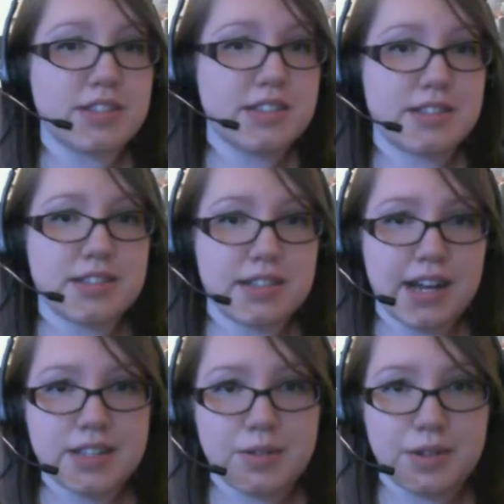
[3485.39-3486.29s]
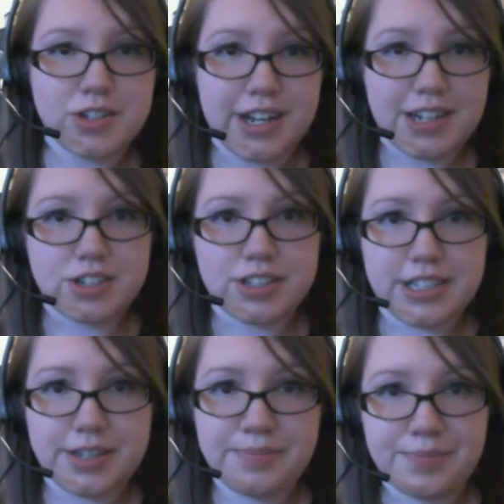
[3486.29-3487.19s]
This is the last question,
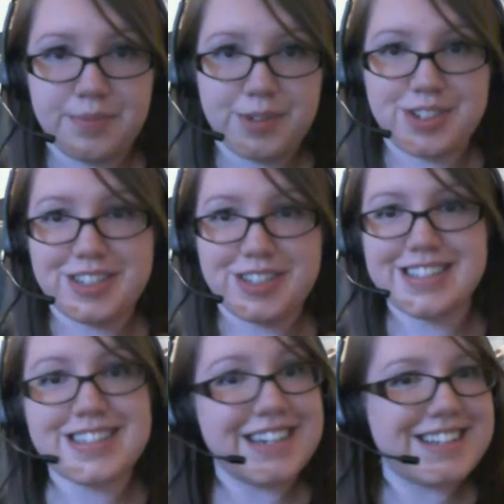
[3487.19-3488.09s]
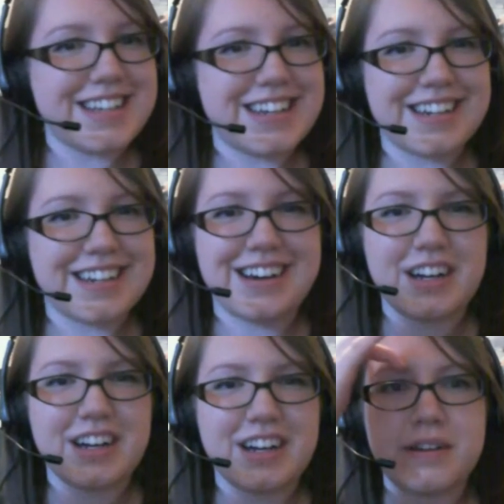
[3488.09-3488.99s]
actually, which is, since it is 8
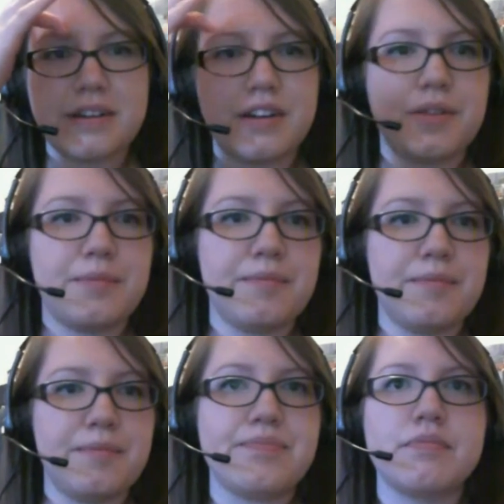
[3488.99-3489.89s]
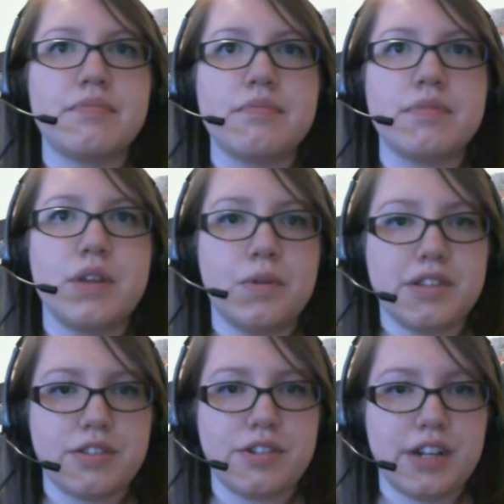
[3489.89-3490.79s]
o'clock, but,
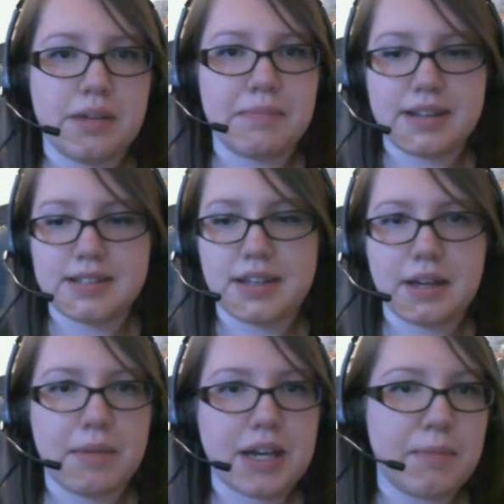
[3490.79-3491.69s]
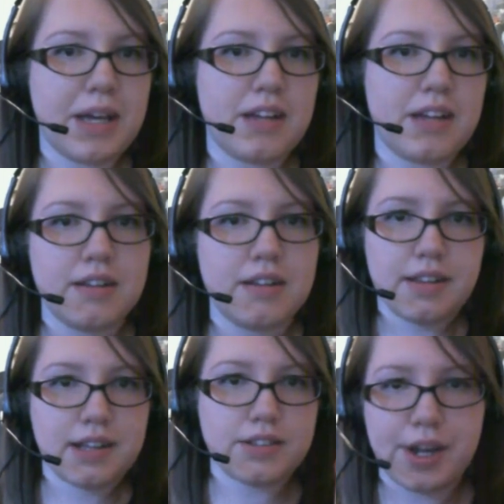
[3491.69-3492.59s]
what's her name? Hasn't come back. Amanda.
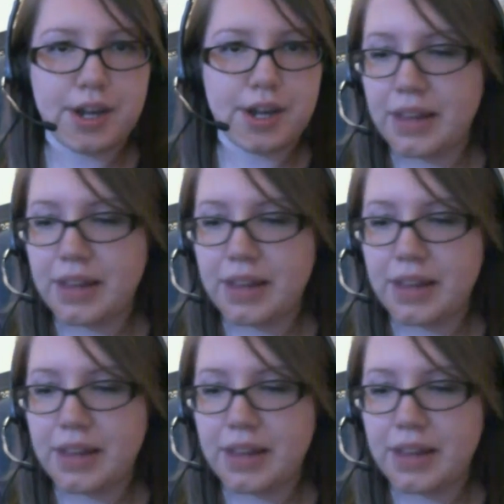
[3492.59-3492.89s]
That's her name.